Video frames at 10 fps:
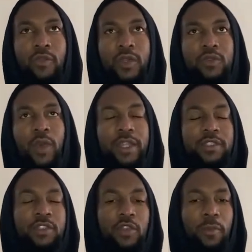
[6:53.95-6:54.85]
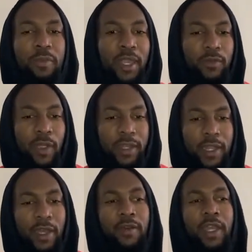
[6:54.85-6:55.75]
the reason why this is so big right
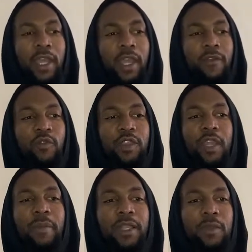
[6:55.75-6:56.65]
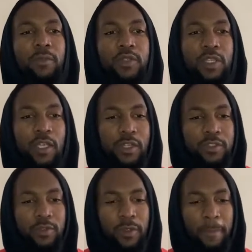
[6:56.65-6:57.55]
now, if you think about the music
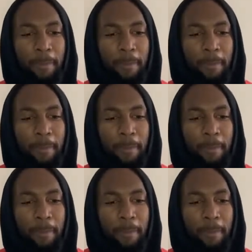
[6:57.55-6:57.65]
industry